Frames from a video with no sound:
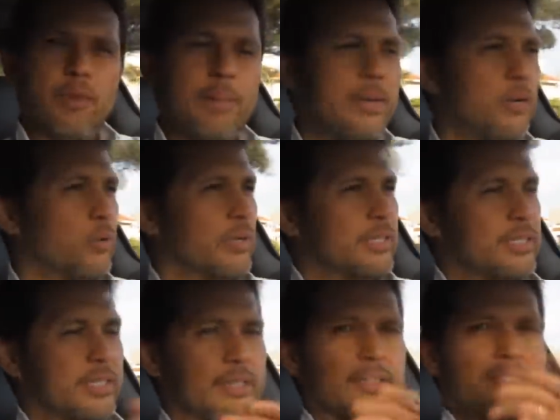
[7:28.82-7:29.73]
women who are
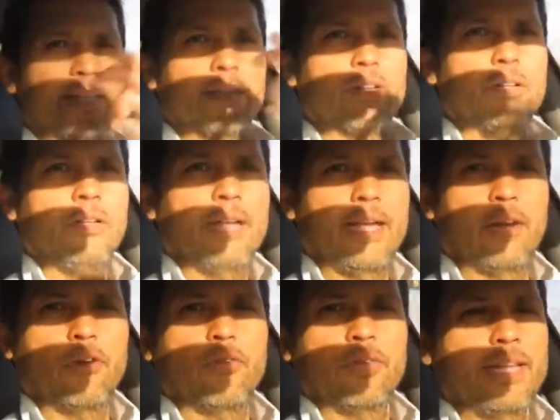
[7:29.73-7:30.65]
still single
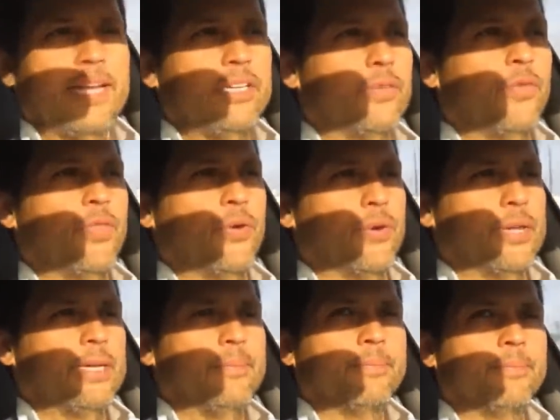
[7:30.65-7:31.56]
and over the age of
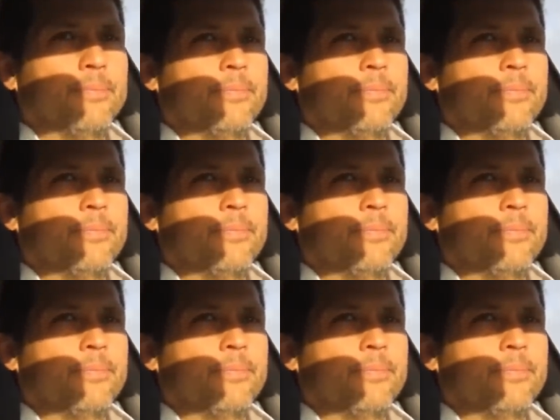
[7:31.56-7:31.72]
30